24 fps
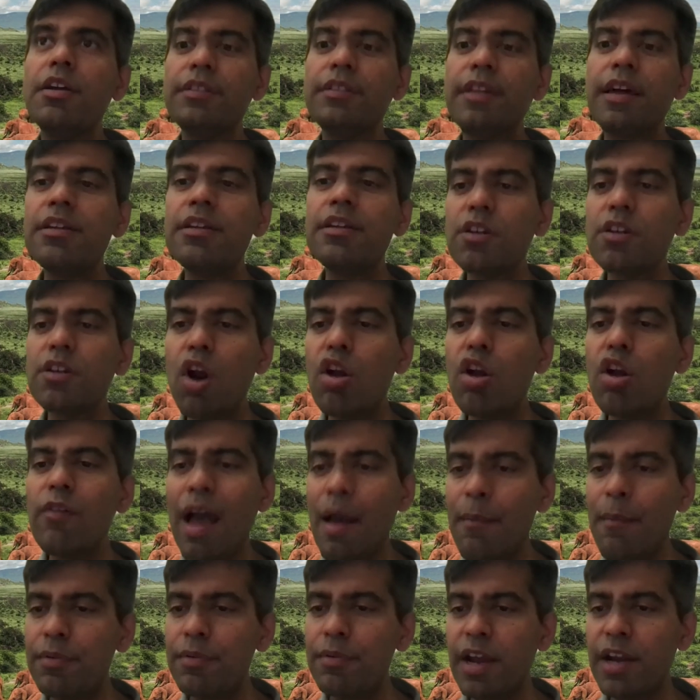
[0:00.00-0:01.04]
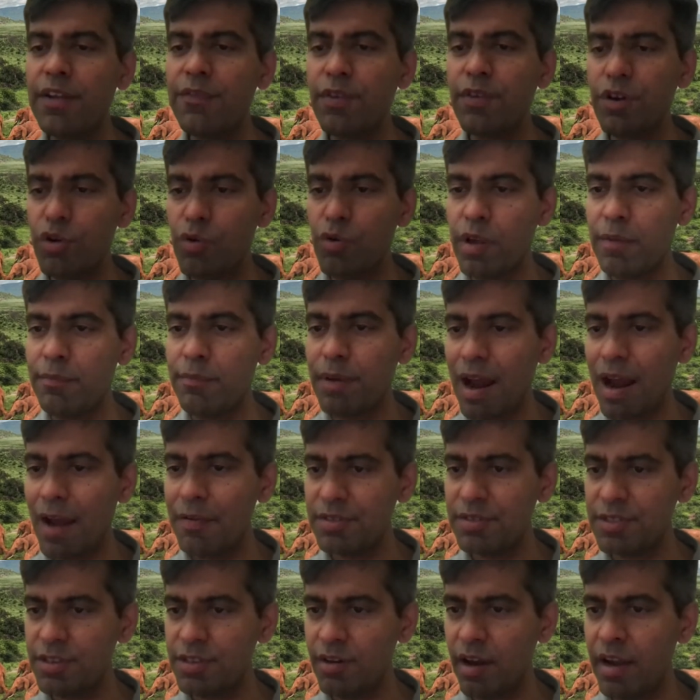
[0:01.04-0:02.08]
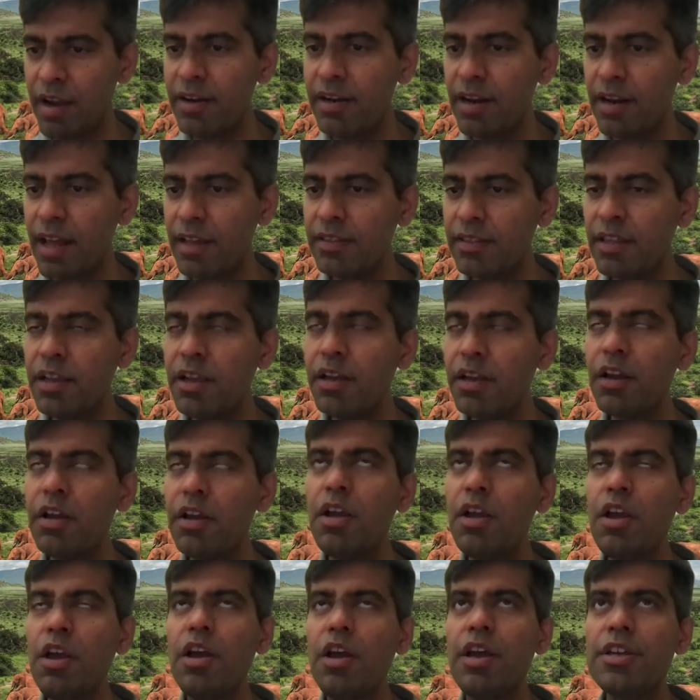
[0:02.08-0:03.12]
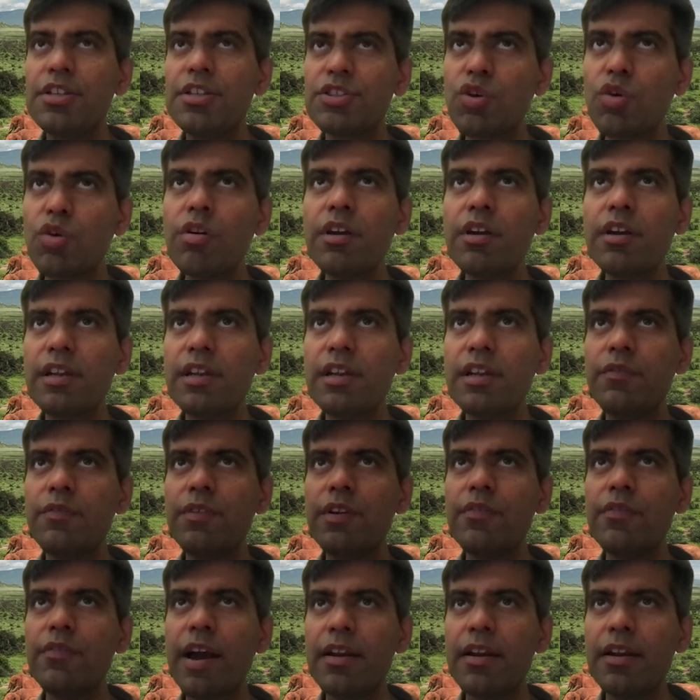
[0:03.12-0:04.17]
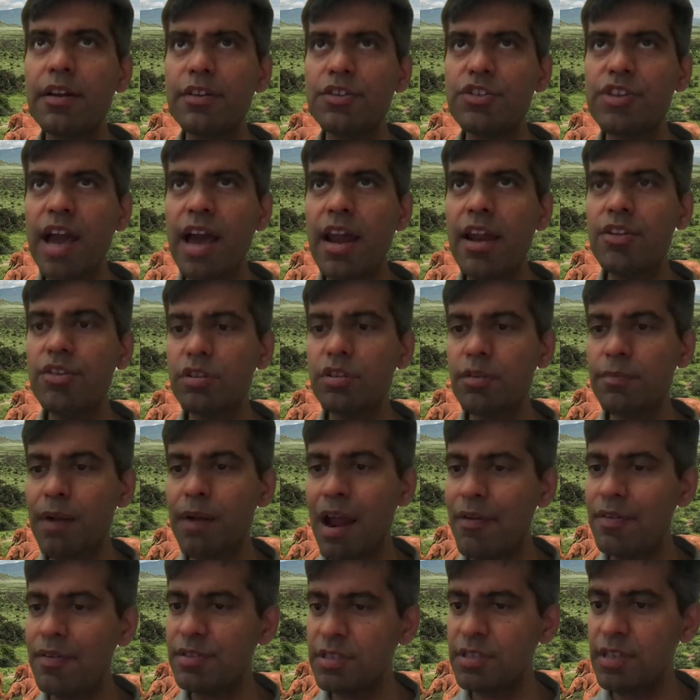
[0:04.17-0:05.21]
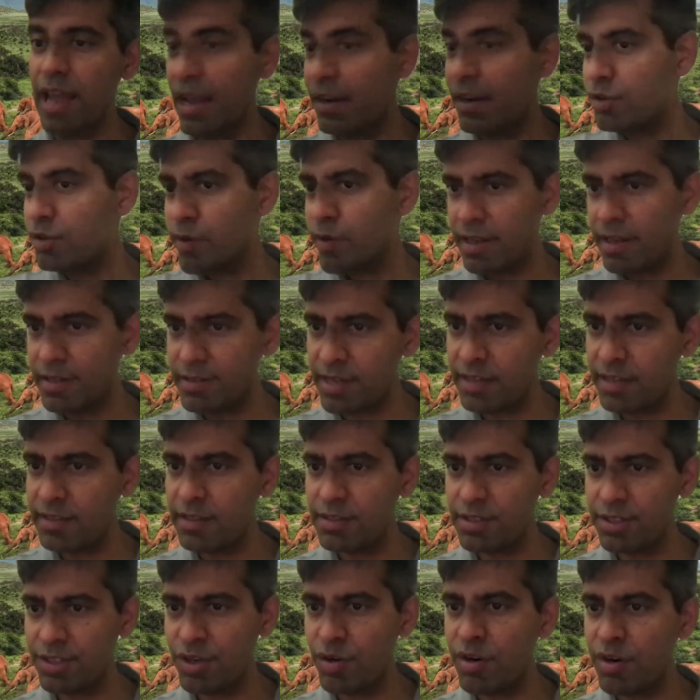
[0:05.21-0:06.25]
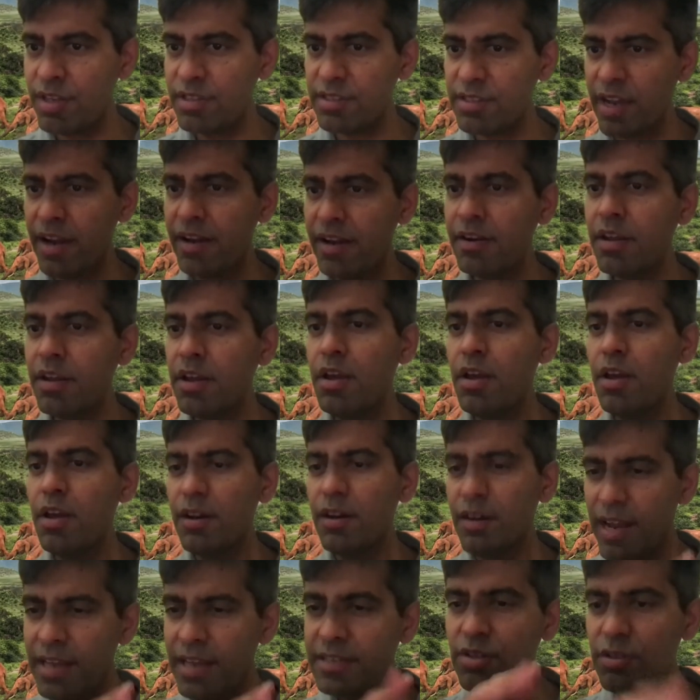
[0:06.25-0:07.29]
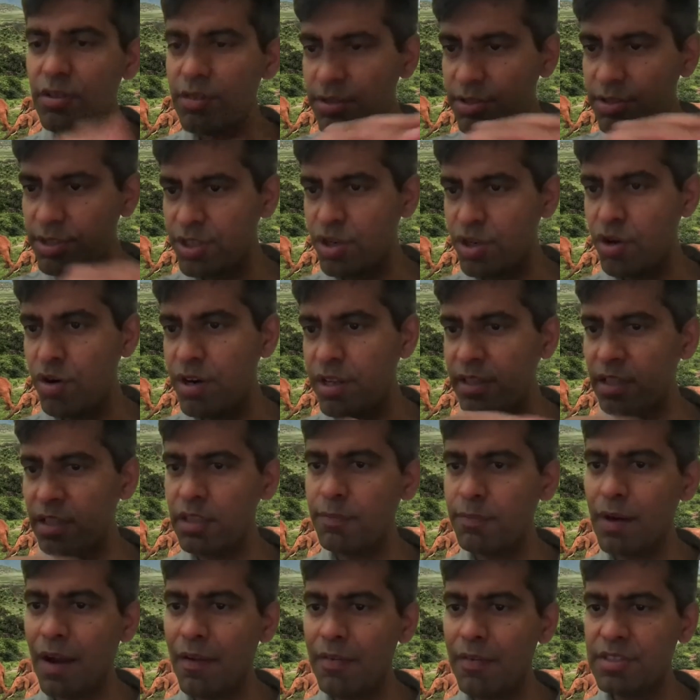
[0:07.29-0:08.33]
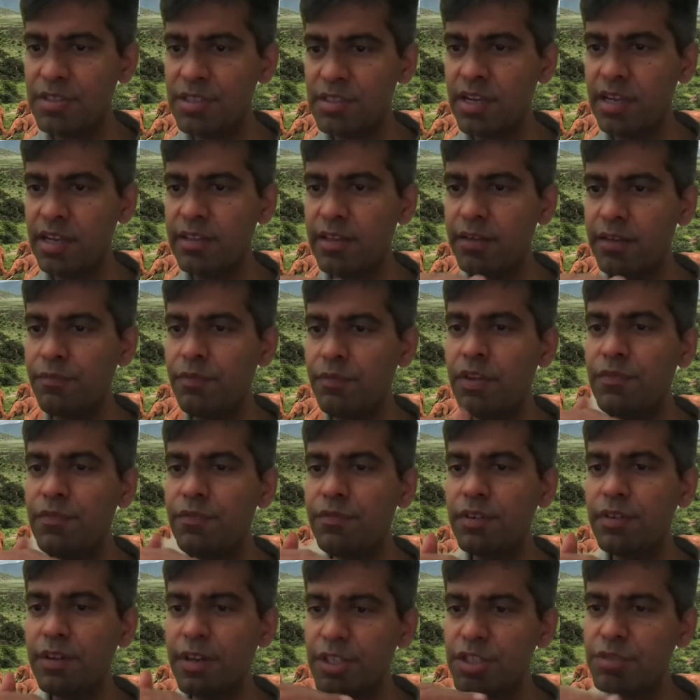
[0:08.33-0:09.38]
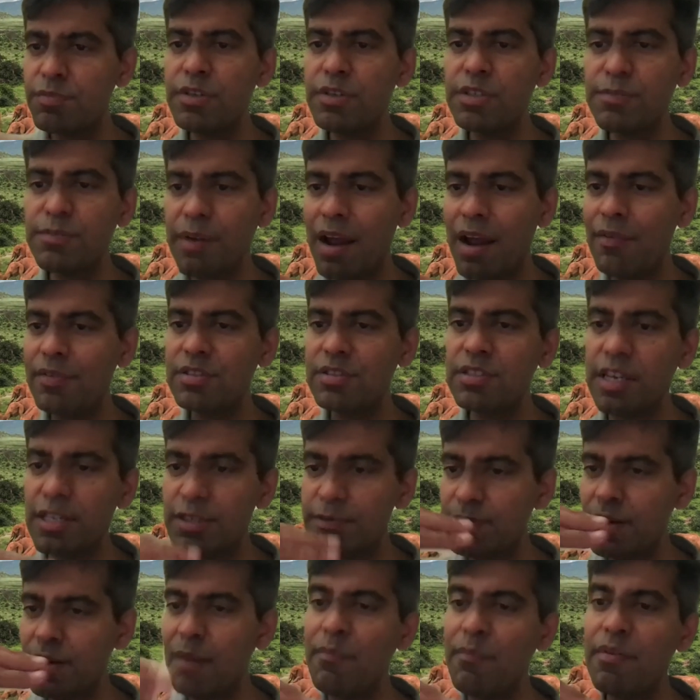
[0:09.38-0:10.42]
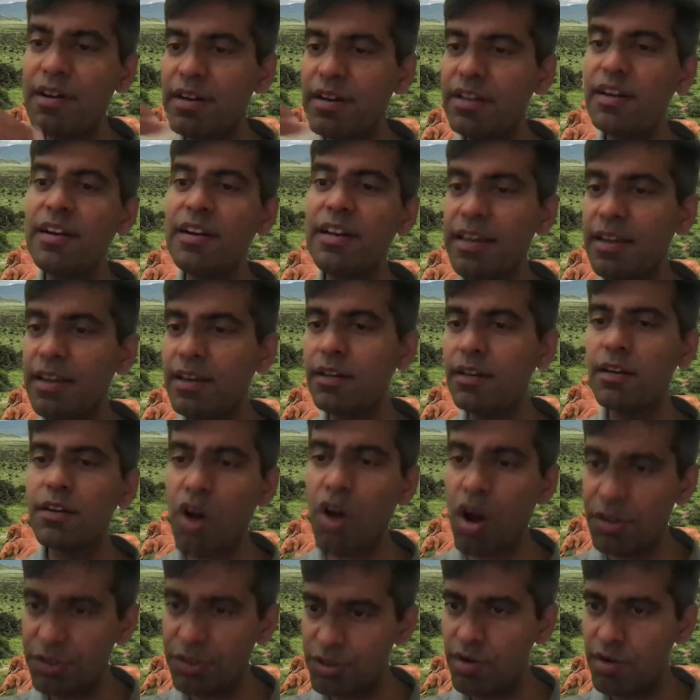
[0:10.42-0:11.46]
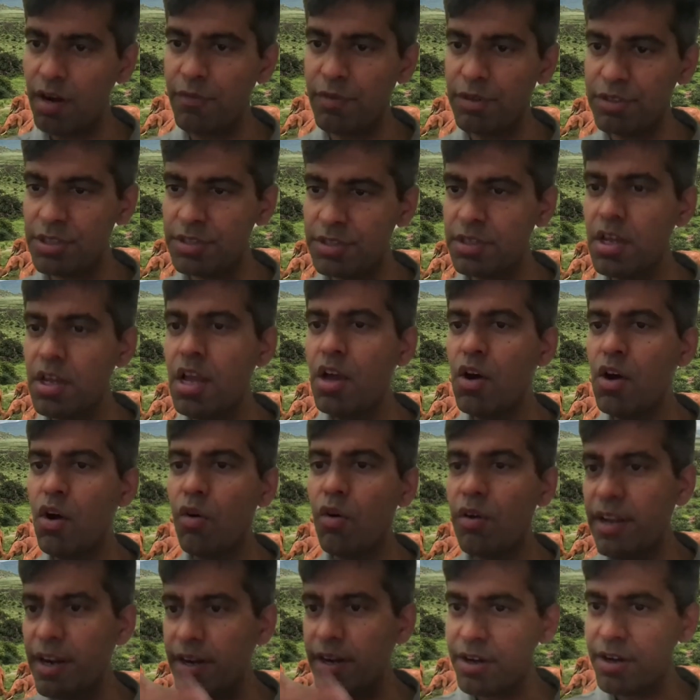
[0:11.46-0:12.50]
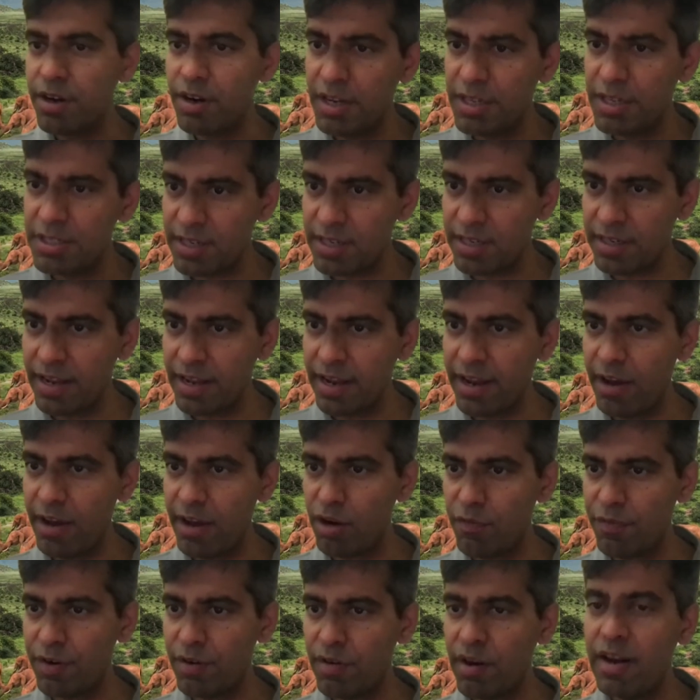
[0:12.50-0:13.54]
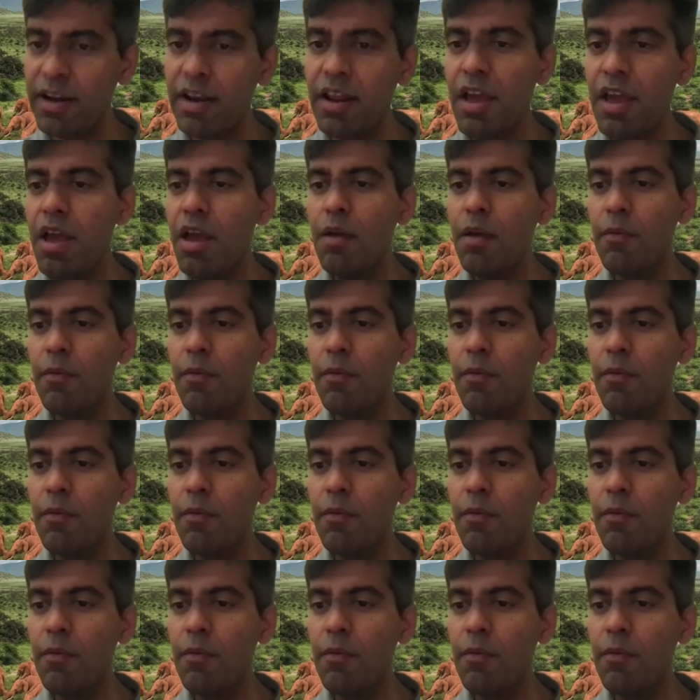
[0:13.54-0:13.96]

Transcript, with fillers: There is a lot of appetite for doing privacy right. And I think historically, we've had a challenge on the privacy and to an extent the security side, less on the security than the privacy side, that we've dismissed privacy as primarily a legal construct, which is only attorneys can take care of it, right?